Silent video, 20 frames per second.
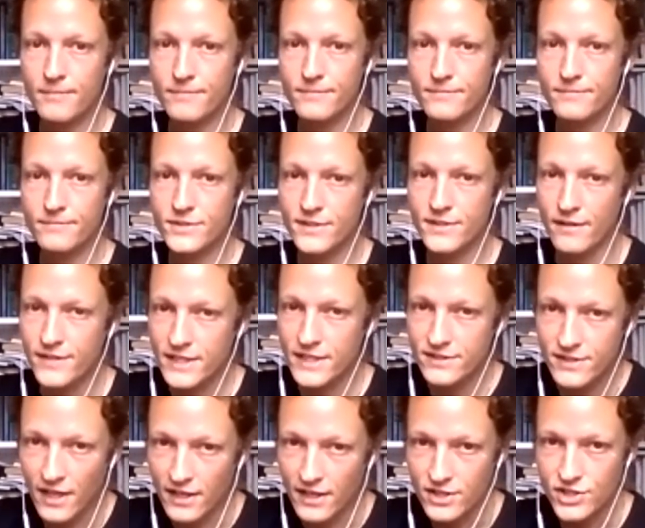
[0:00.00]
something
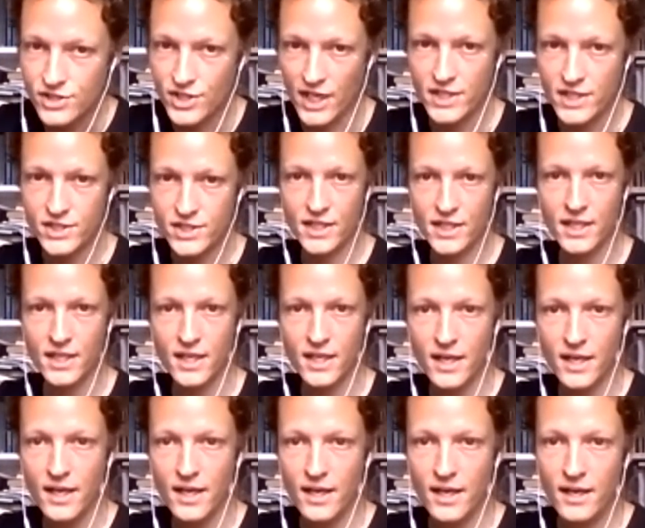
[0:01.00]
started changing,
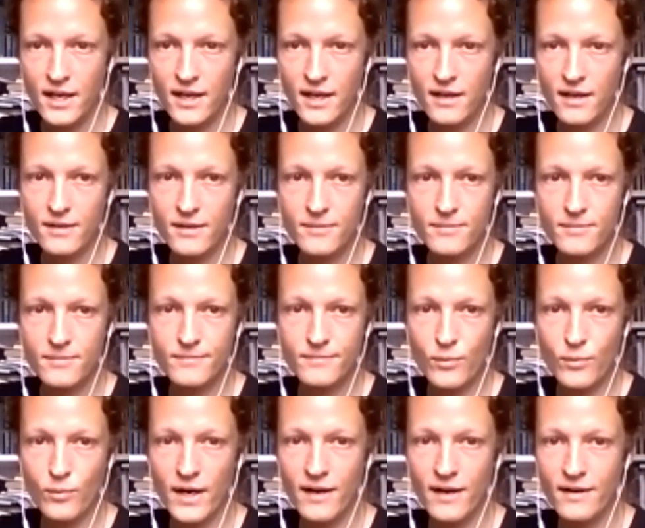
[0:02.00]

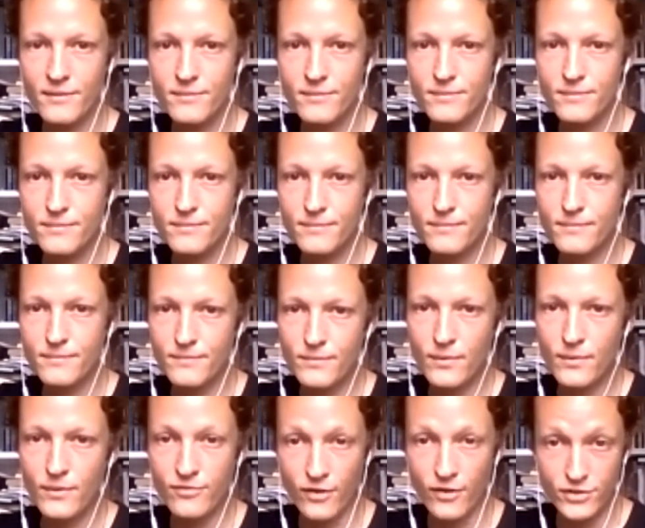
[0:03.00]
where,
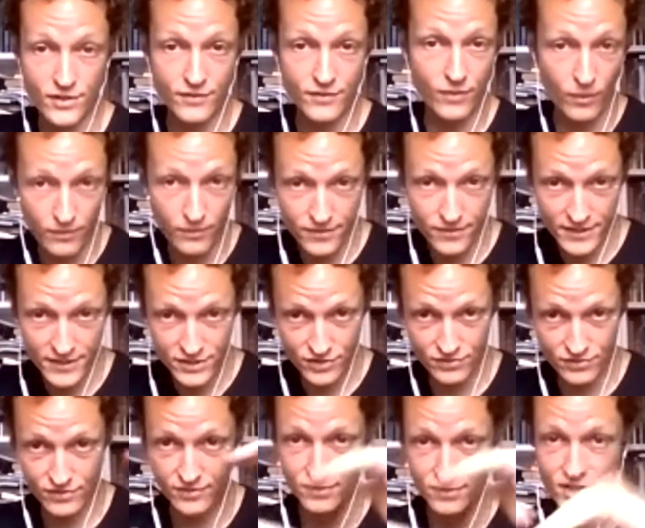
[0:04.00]
well, first of all, this
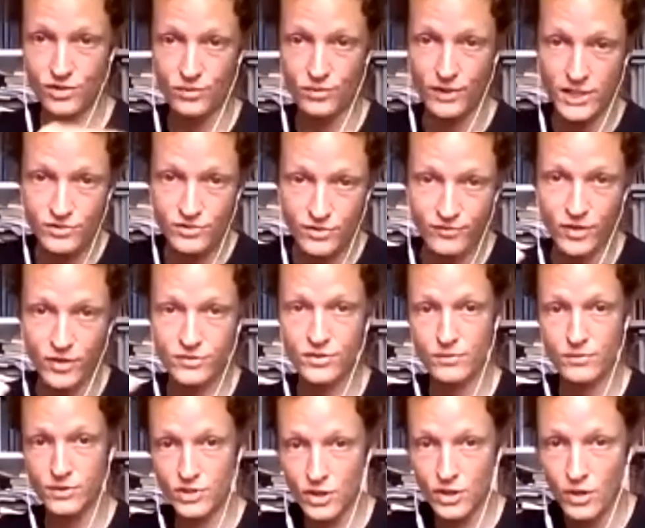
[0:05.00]
screen traversing
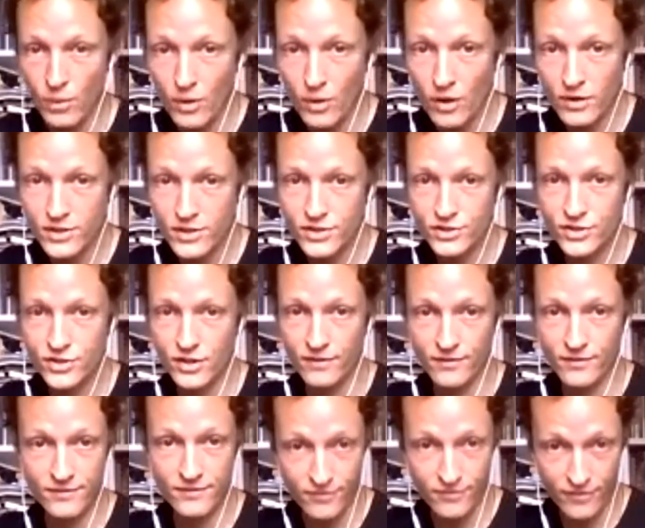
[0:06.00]
was no longer just
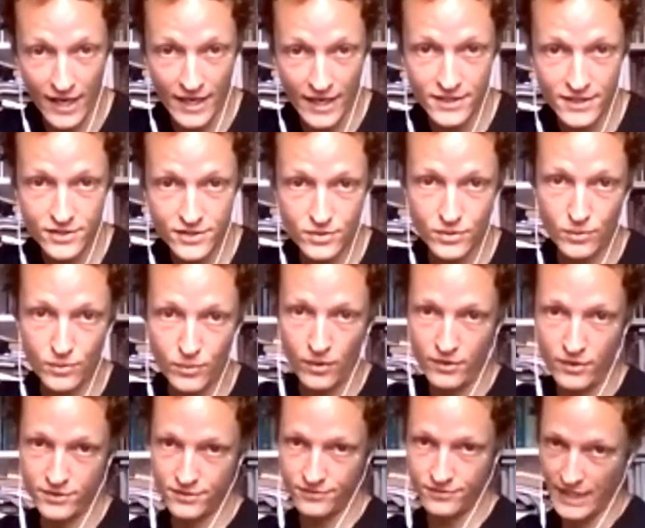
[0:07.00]
confined to the
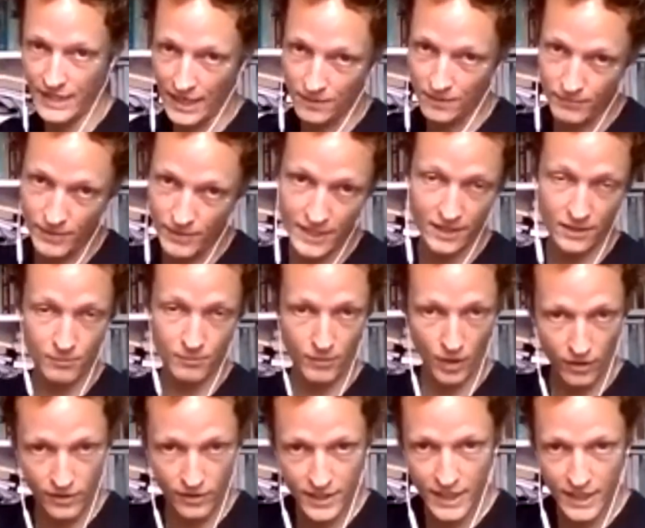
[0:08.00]
worlds of gaming and
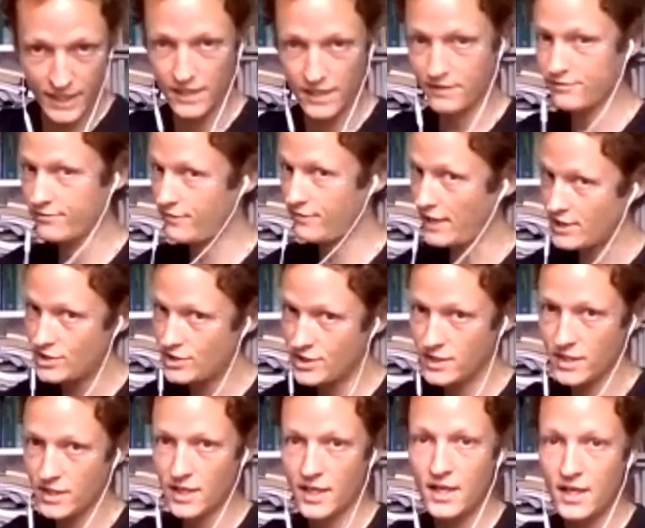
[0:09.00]
blogging and fashion,
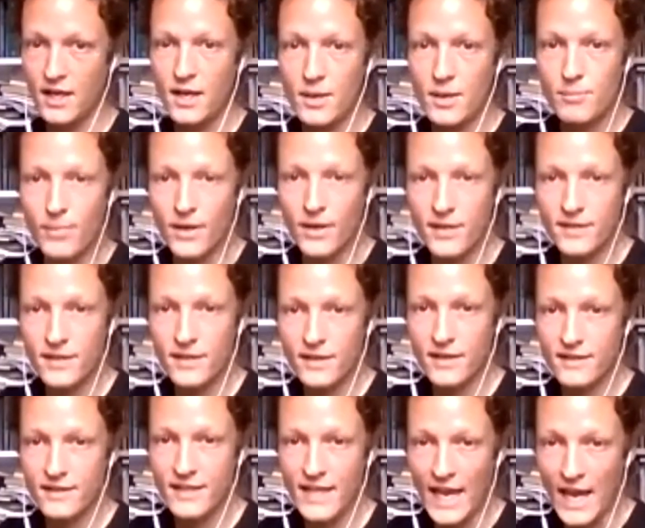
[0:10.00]
but
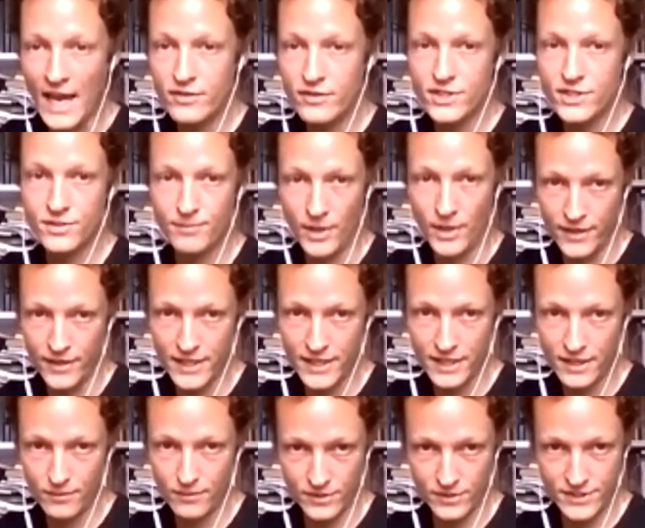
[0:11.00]
the average
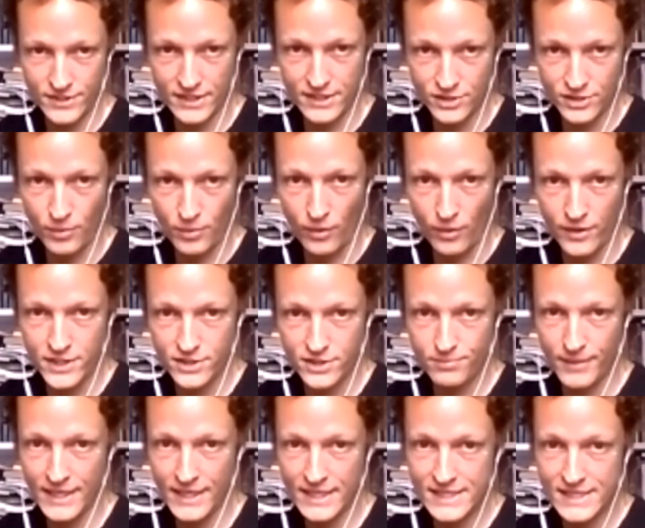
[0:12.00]
American was at this point
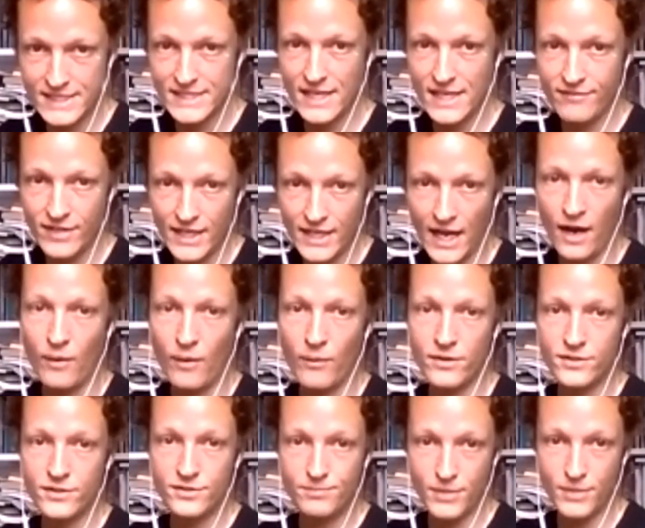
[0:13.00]
spending 7
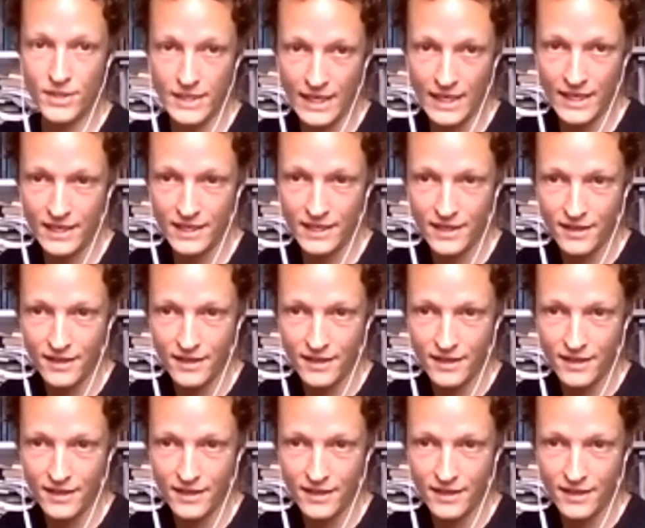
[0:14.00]
hours per day